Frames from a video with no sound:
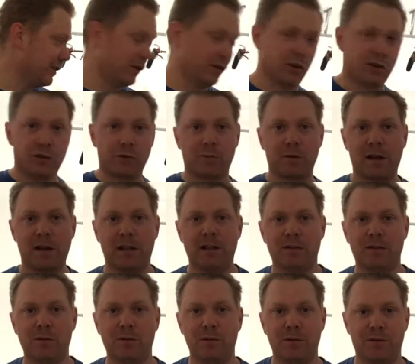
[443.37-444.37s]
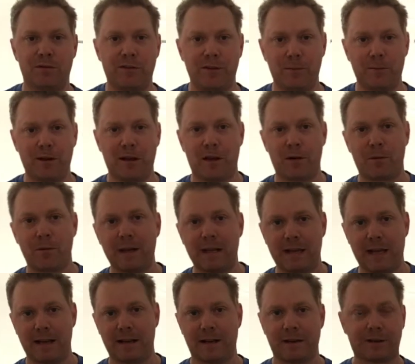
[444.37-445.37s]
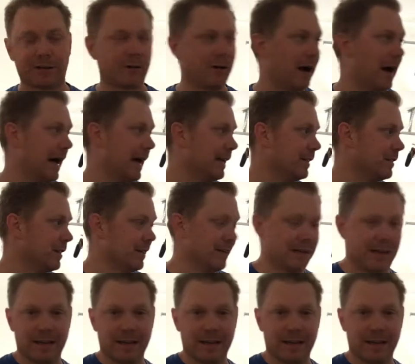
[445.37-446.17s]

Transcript: you run into when you're filming on a weekend in a garage